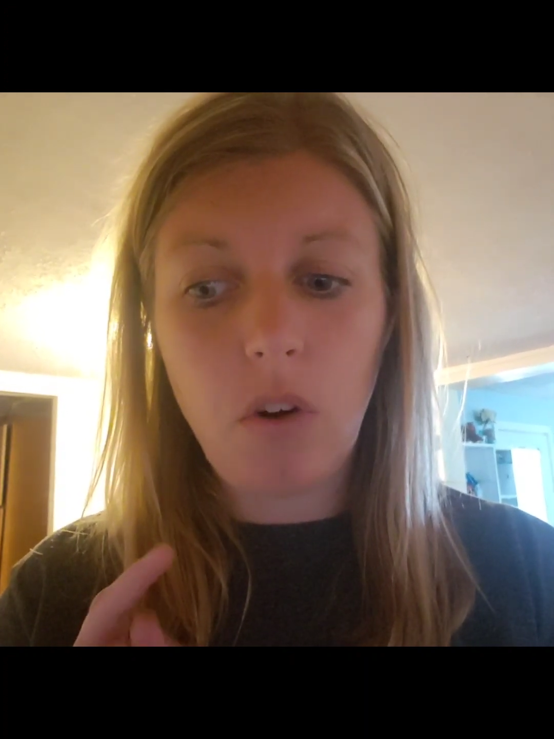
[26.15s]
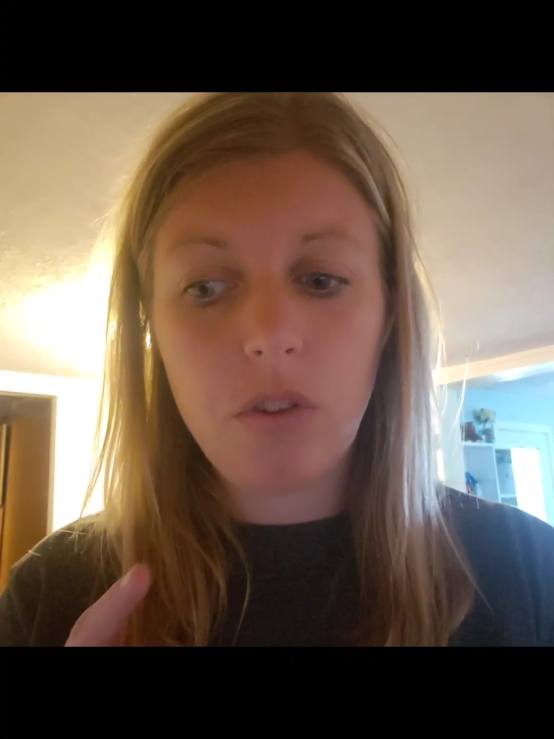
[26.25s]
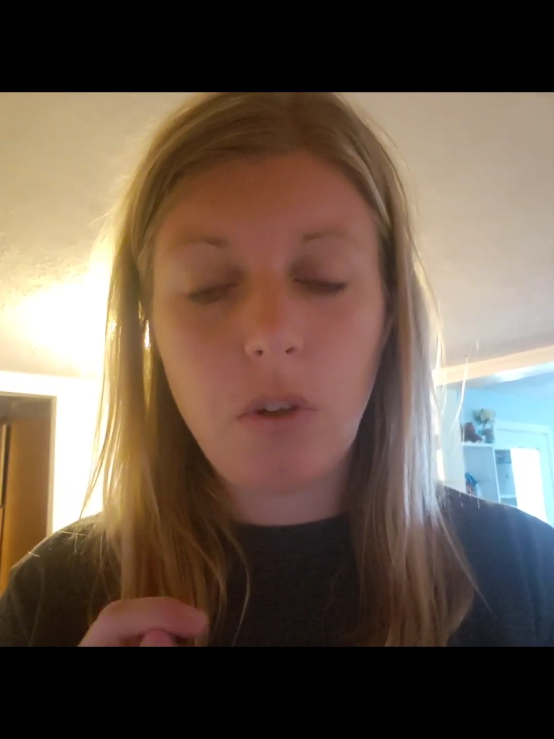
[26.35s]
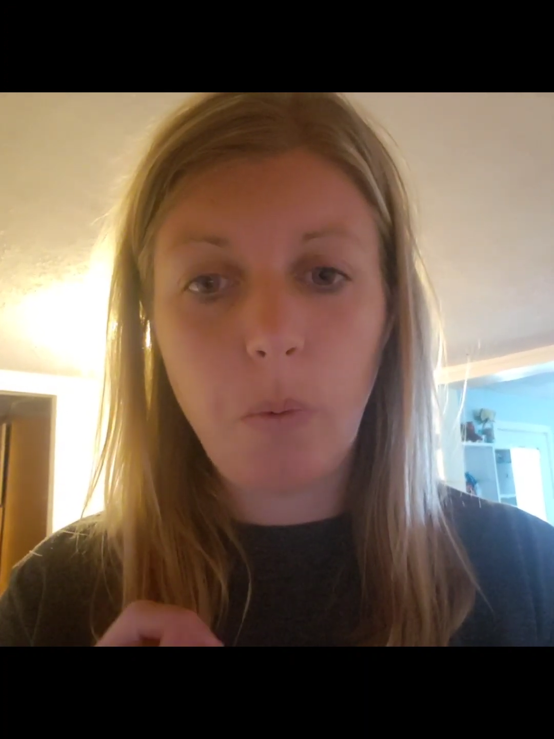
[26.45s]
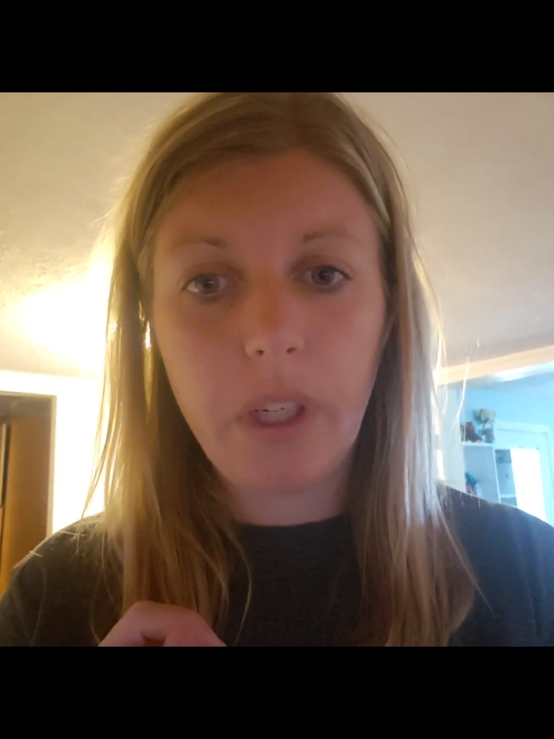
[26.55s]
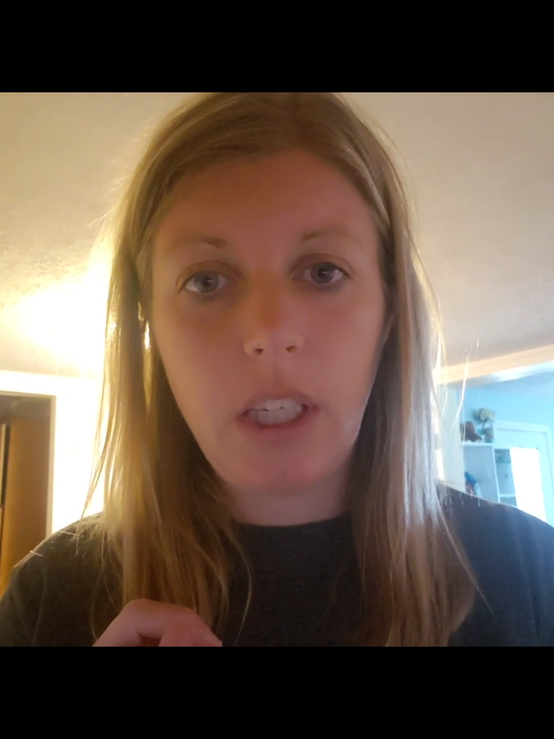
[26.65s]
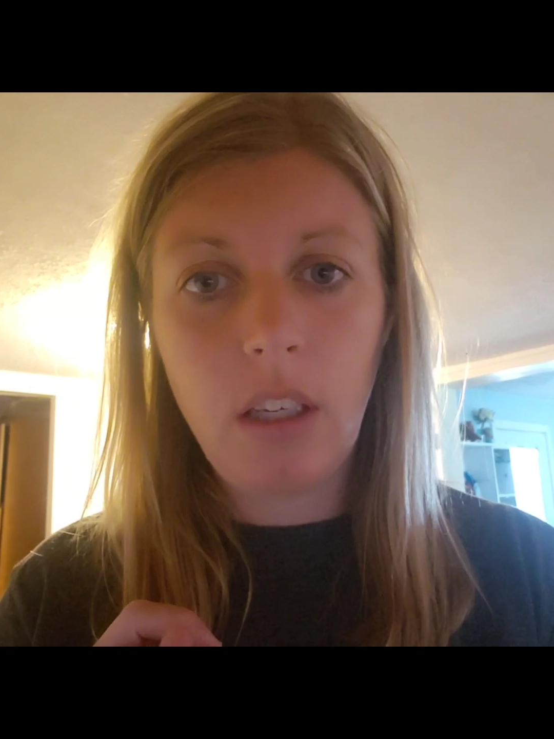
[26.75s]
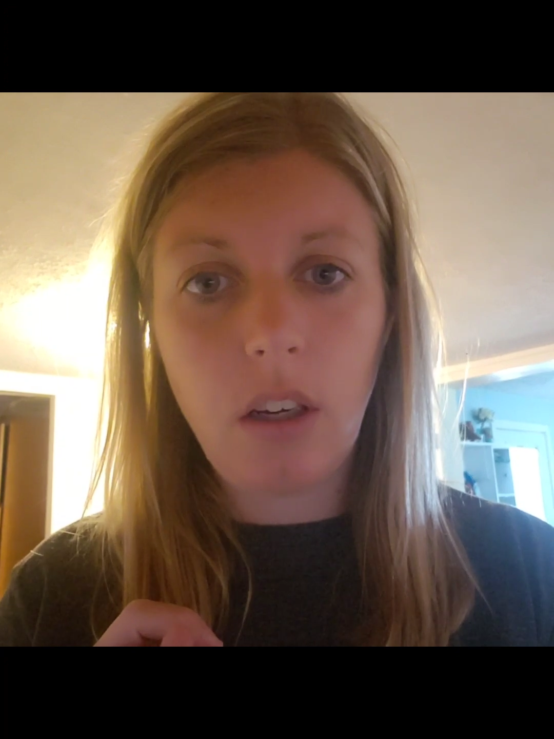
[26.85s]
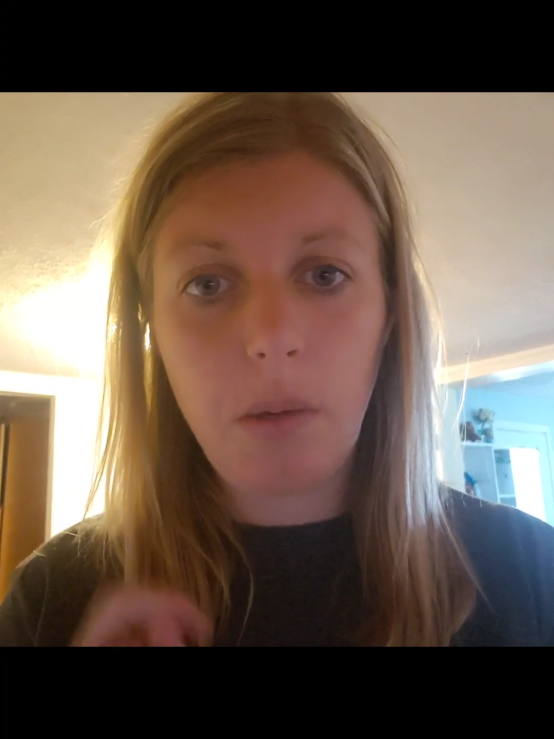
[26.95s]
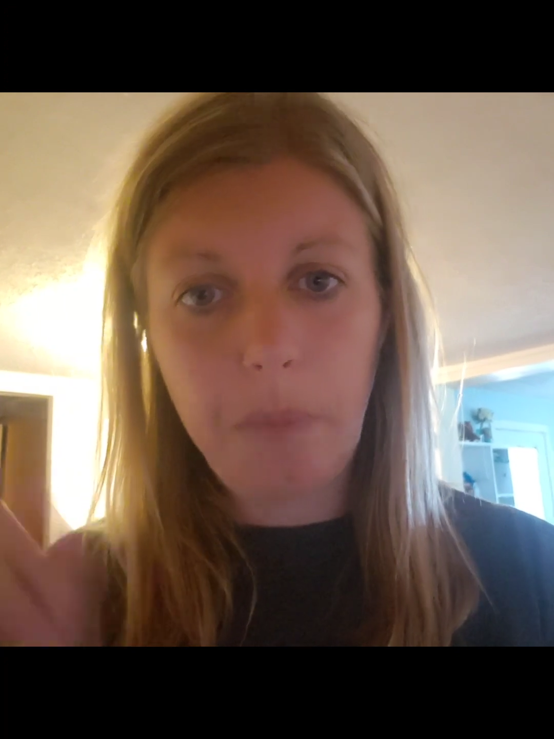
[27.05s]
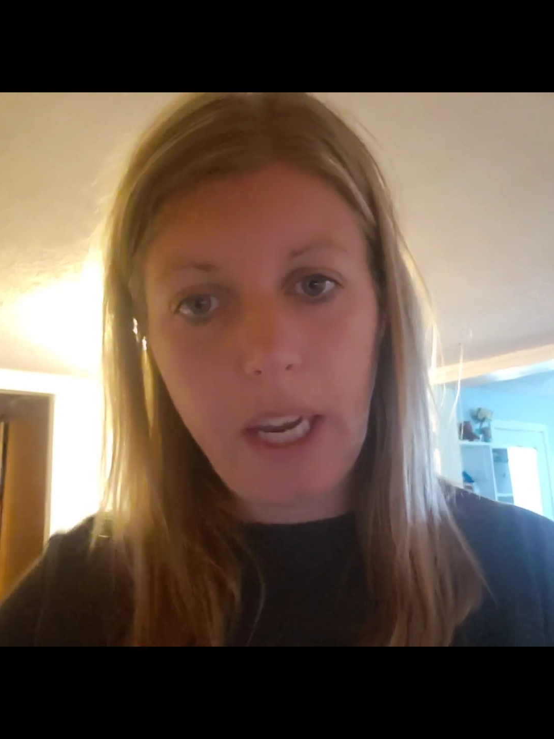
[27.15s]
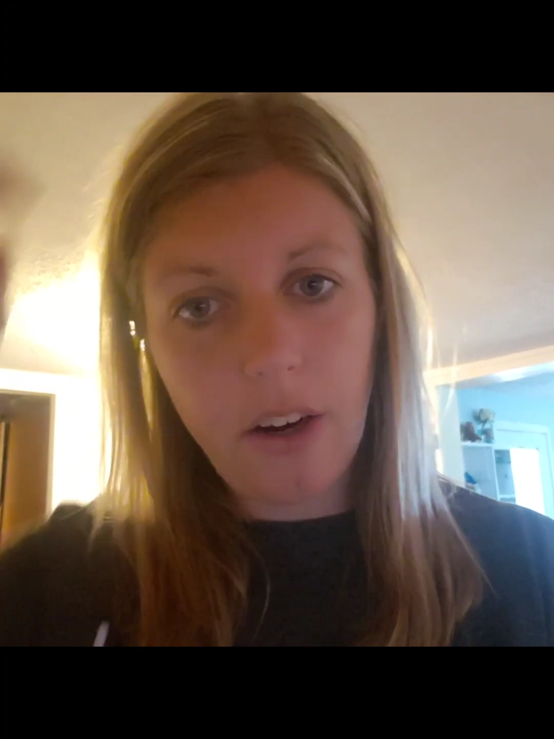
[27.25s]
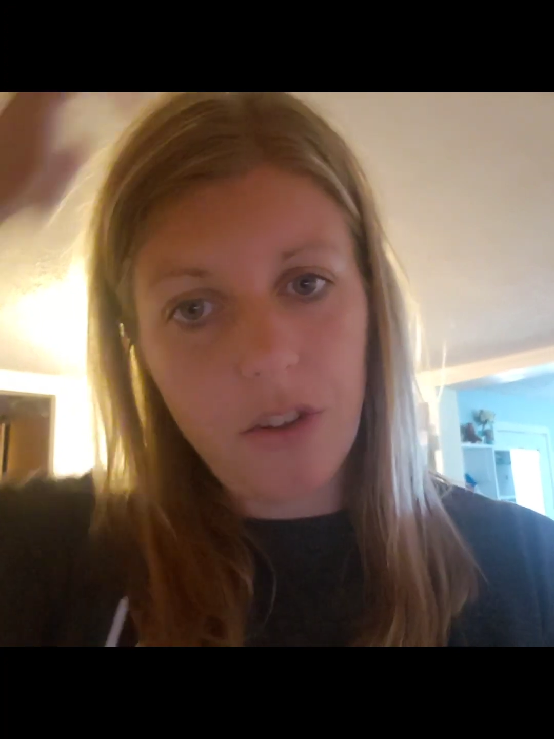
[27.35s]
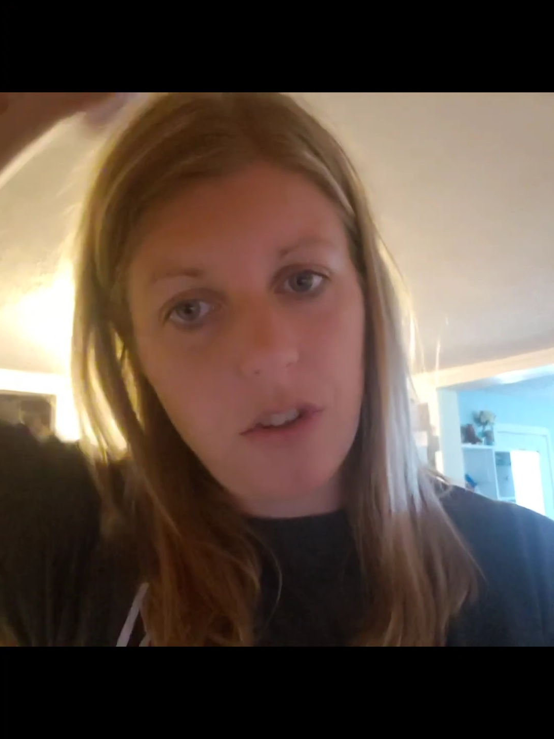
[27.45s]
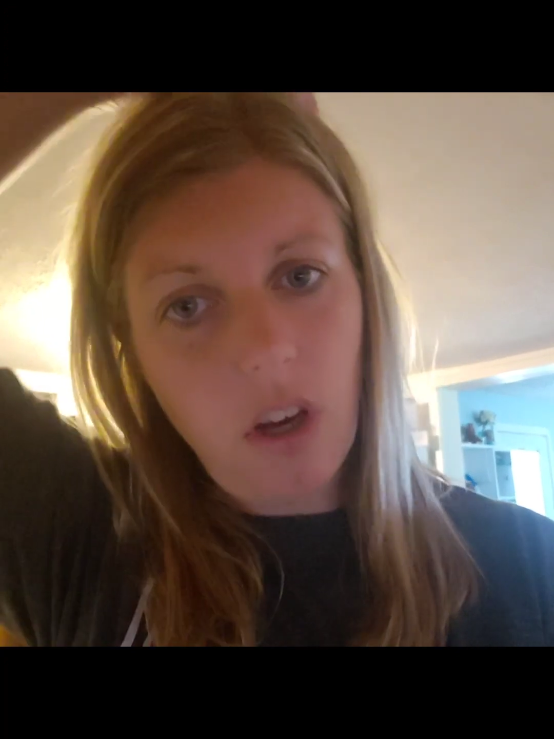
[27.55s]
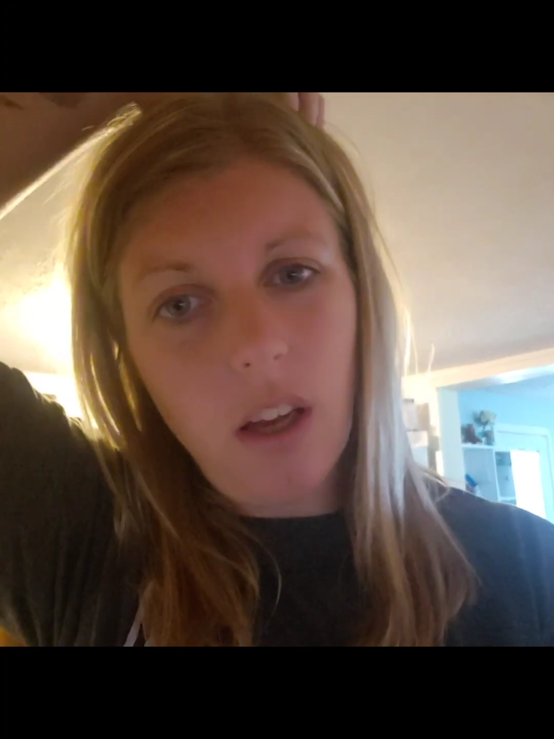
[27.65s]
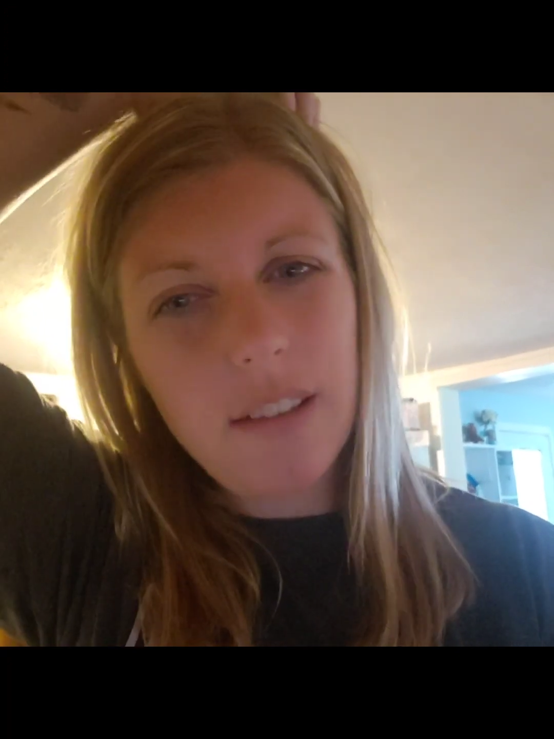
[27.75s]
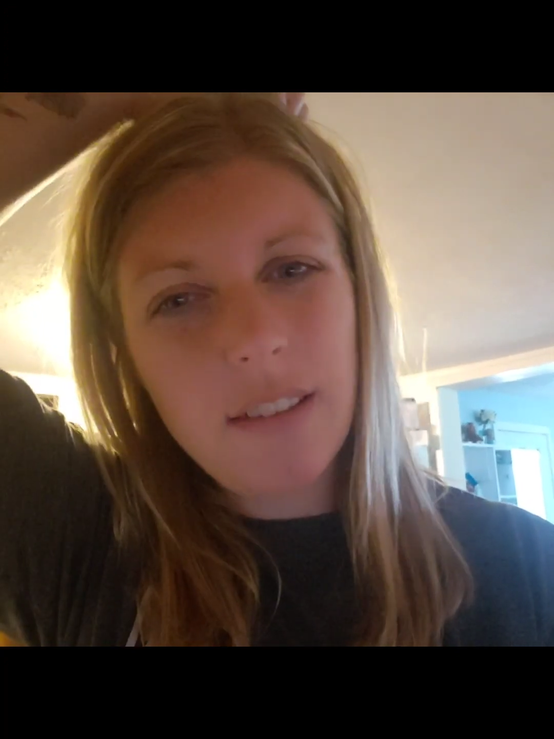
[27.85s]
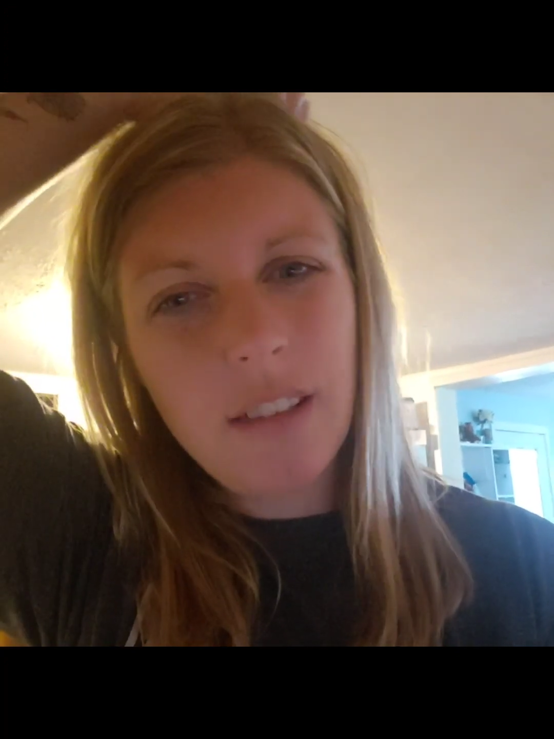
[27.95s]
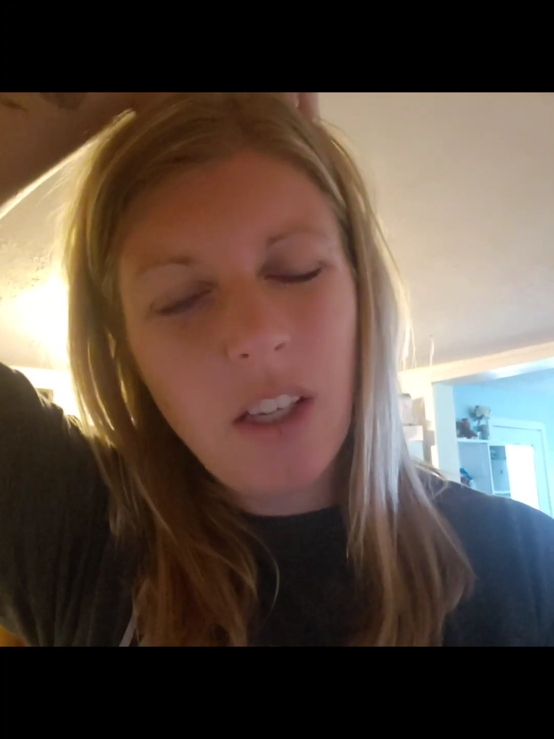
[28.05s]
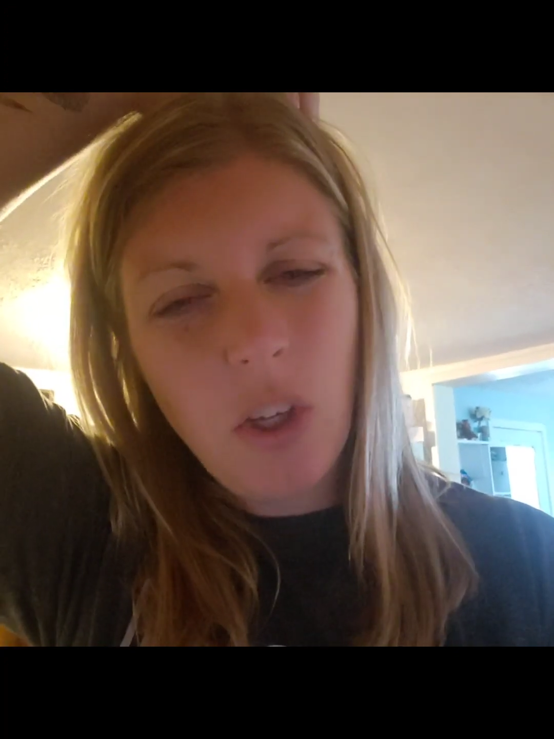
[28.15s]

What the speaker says: also working on pear sauce,